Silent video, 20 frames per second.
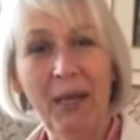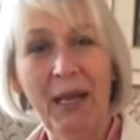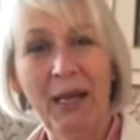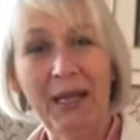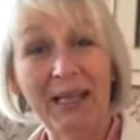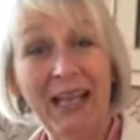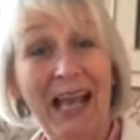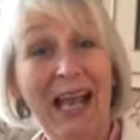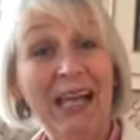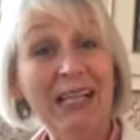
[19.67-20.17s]

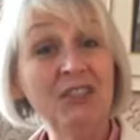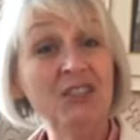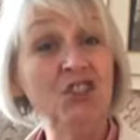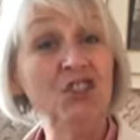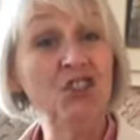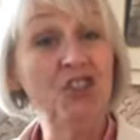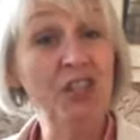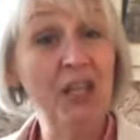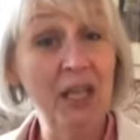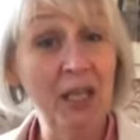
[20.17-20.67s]
back and
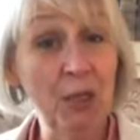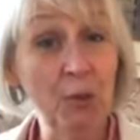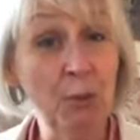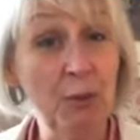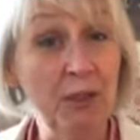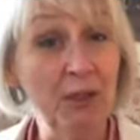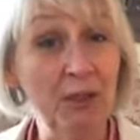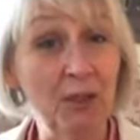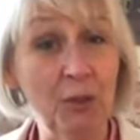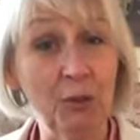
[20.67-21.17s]
share
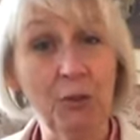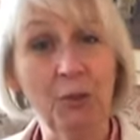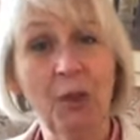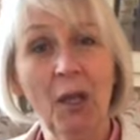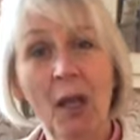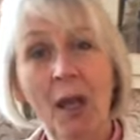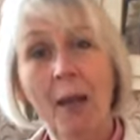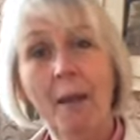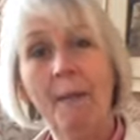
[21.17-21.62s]
with you